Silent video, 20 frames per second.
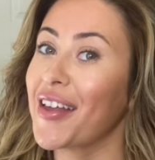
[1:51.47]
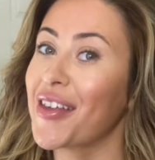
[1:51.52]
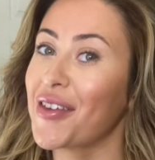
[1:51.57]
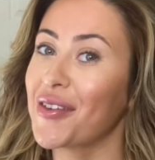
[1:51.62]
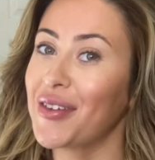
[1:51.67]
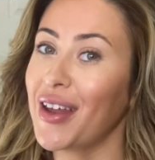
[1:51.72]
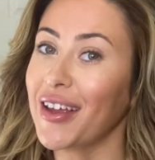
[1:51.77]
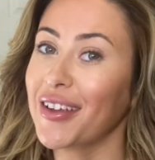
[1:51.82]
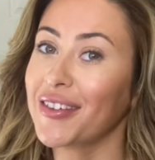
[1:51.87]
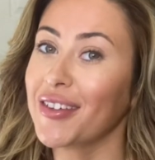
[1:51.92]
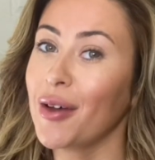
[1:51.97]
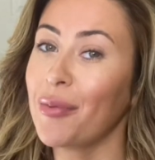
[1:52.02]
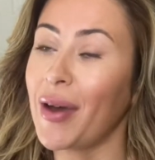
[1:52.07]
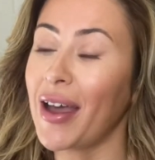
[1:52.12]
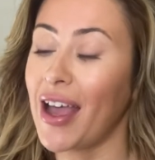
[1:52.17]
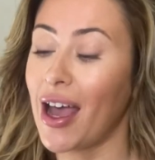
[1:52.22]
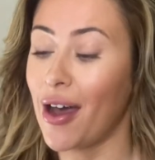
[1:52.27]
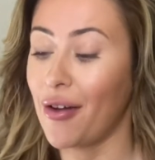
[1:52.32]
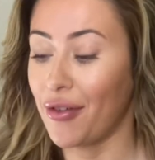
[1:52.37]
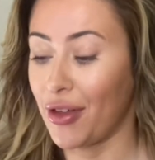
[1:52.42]
so next up I
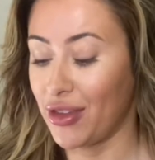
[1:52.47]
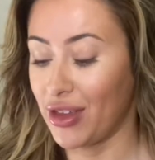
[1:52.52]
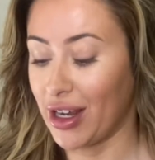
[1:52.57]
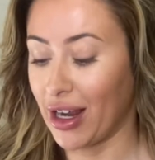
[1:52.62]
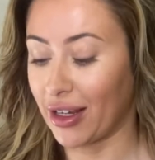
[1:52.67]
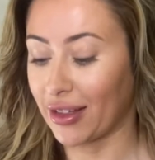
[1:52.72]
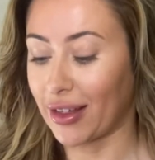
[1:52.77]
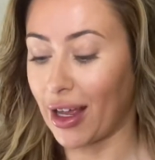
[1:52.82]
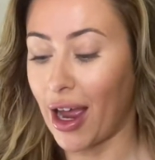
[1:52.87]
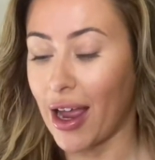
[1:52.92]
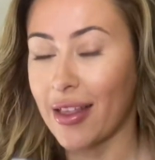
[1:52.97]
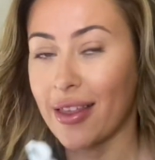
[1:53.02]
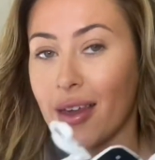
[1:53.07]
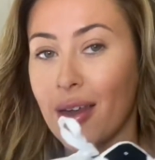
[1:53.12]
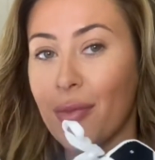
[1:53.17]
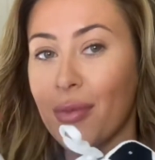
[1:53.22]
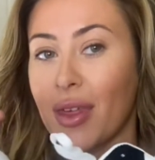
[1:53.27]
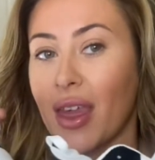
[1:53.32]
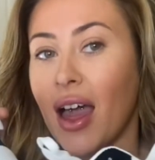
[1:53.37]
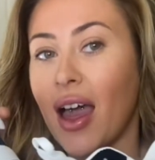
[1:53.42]
have the next
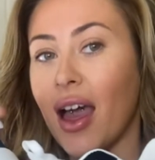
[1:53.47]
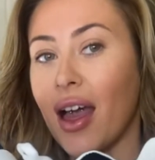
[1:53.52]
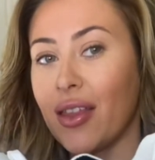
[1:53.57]
items.